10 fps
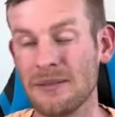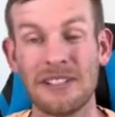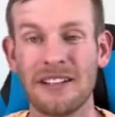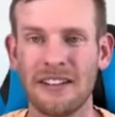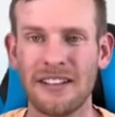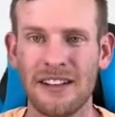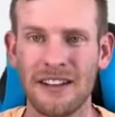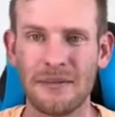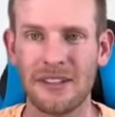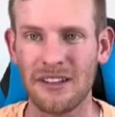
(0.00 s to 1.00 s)
Selling less
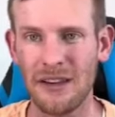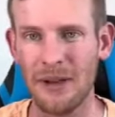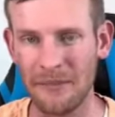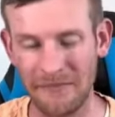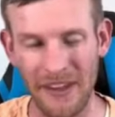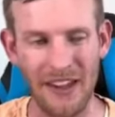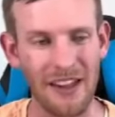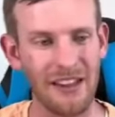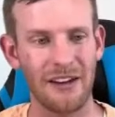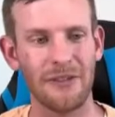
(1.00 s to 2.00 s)
items on eBay.
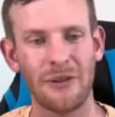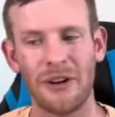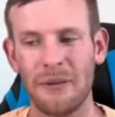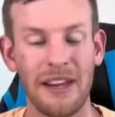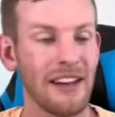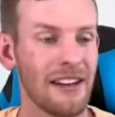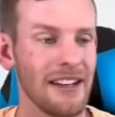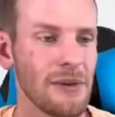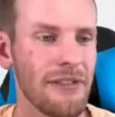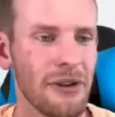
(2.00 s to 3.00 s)
Therefore, I'm making
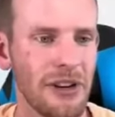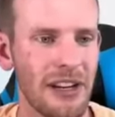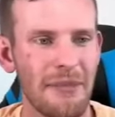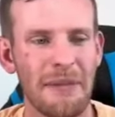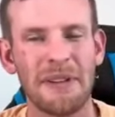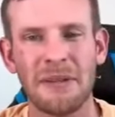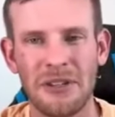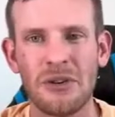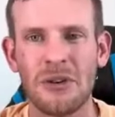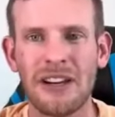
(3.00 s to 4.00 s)
less revenue on eBay. But the
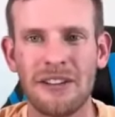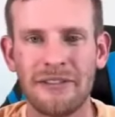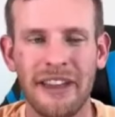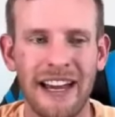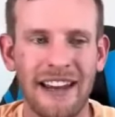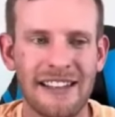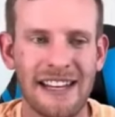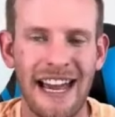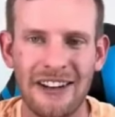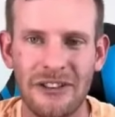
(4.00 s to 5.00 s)
majority of that is
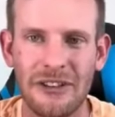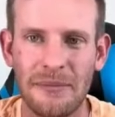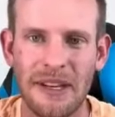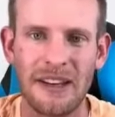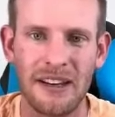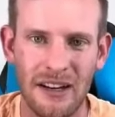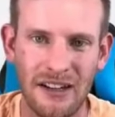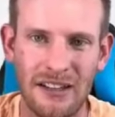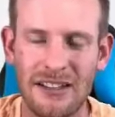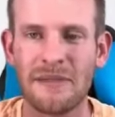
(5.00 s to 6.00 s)
actually
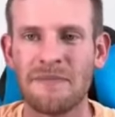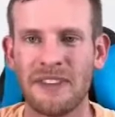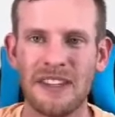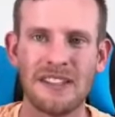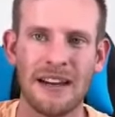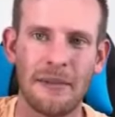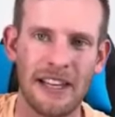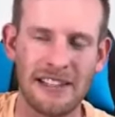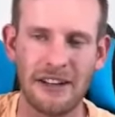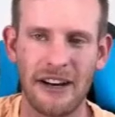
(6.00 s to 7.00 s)
because this time
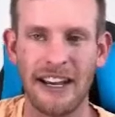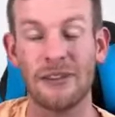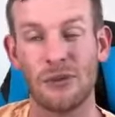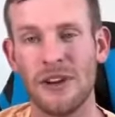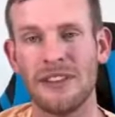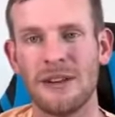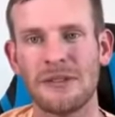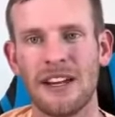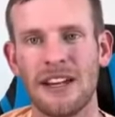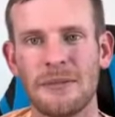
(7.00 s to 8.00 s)
last year, I had
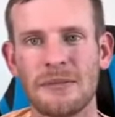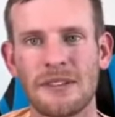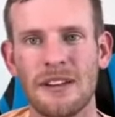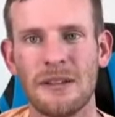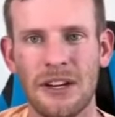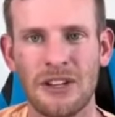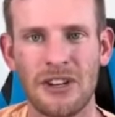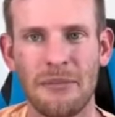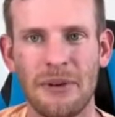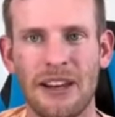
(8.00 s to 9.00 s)
3,000 items in my
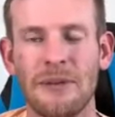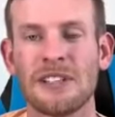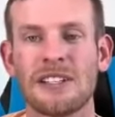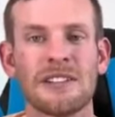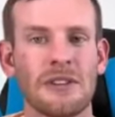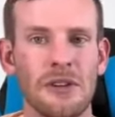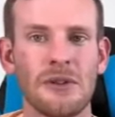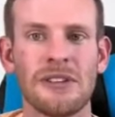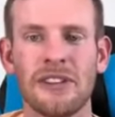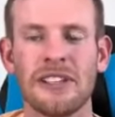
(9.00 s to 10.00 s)
shop and I was
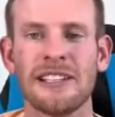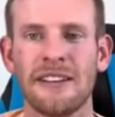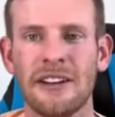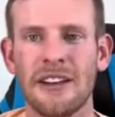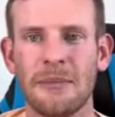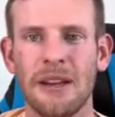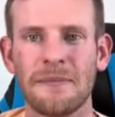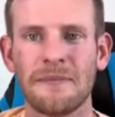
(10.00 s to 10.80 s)
exclusively selling on eBay.